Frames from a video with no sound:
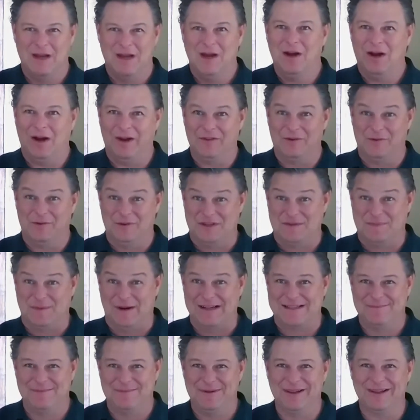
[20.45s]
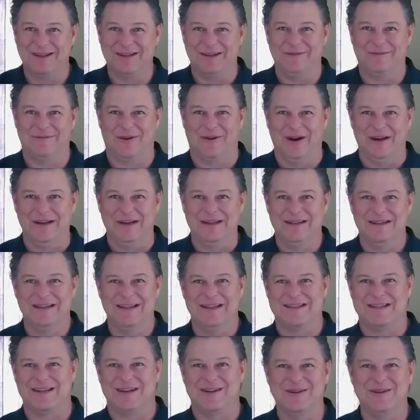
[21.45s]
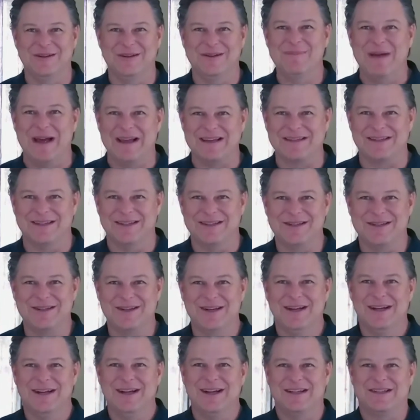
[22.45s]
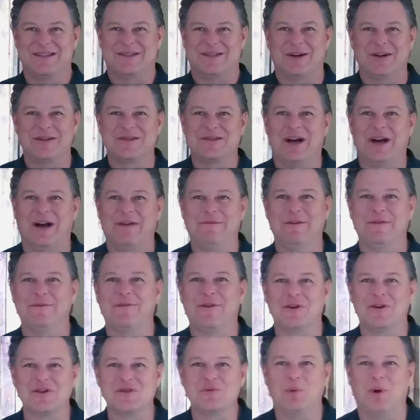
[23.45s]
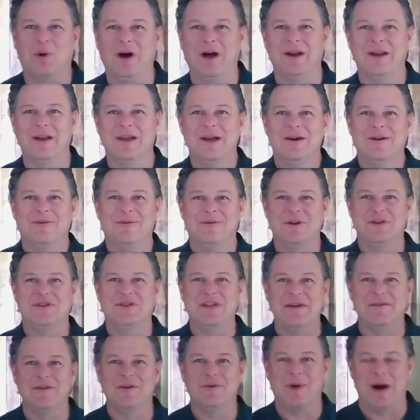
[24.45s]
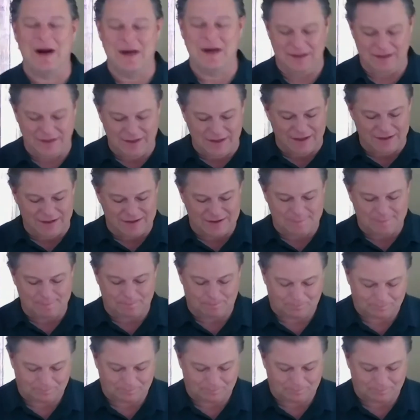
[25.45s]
On the responsibility front, it's a good message. It starts off at verse 1 with David writing this: